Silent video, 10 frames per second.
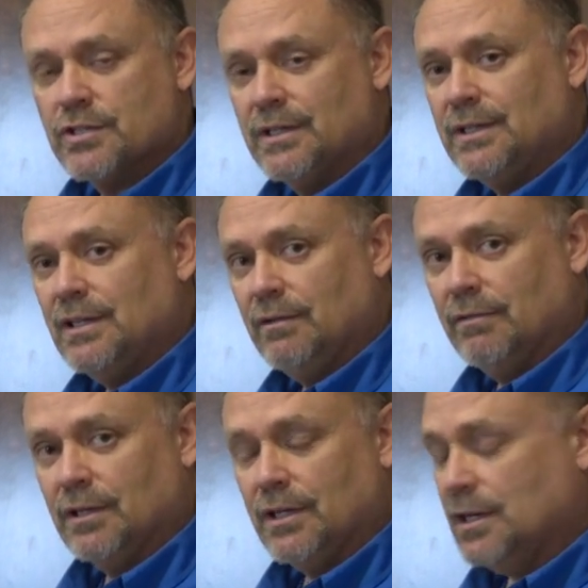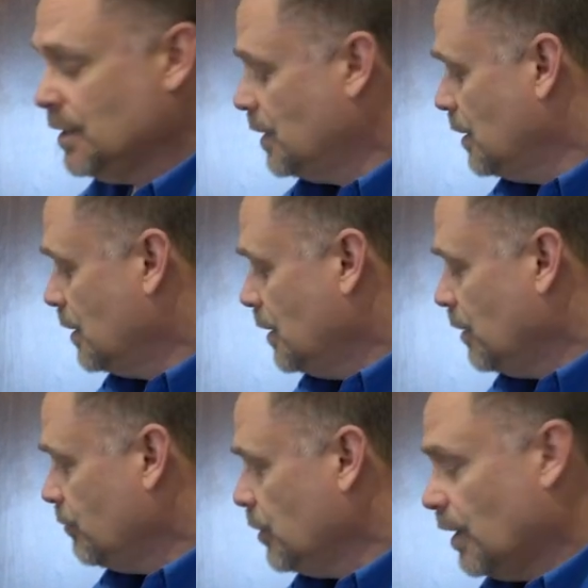sit evenly.
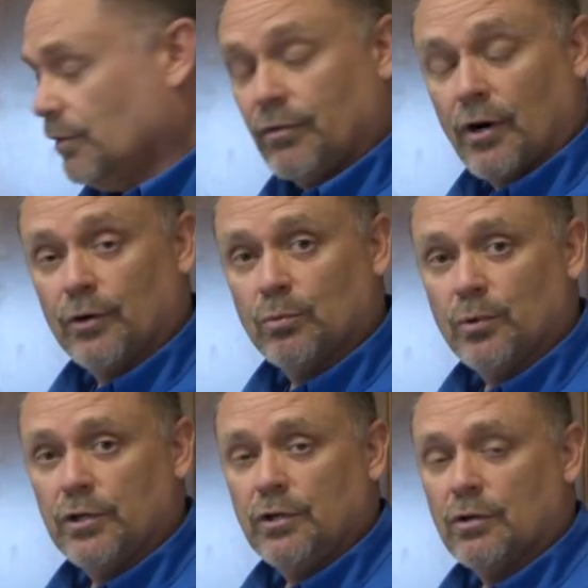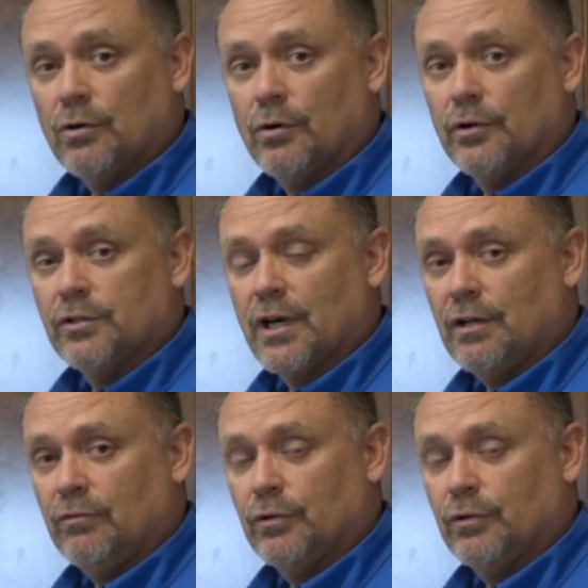If you have hardwood or tile